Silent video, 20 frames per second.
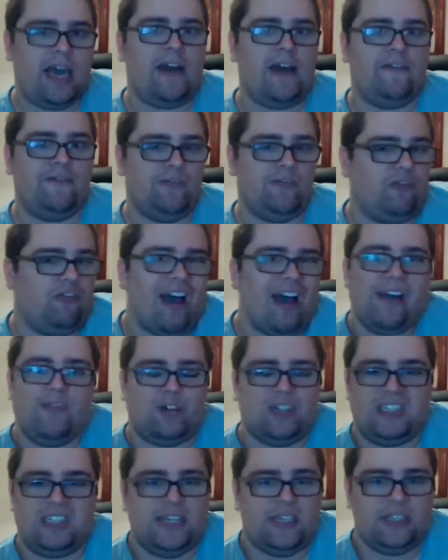have five
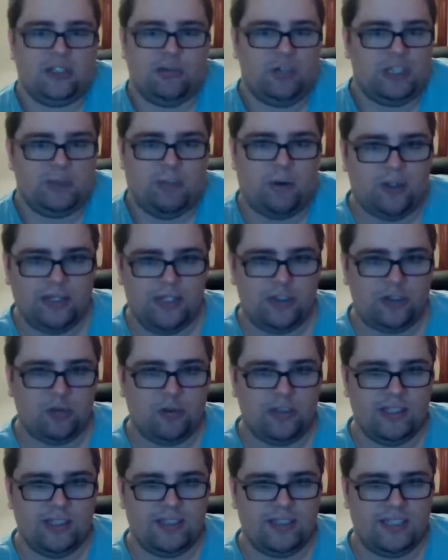or six responses
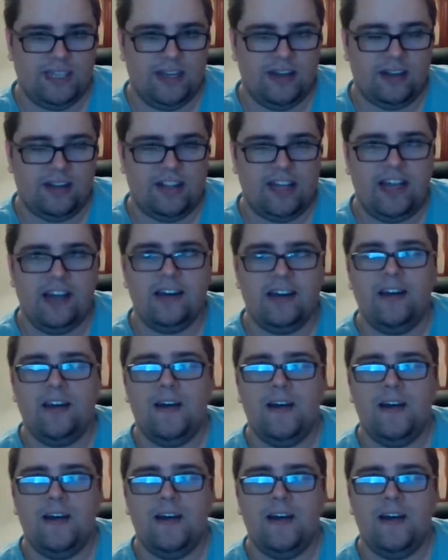towards a single thing.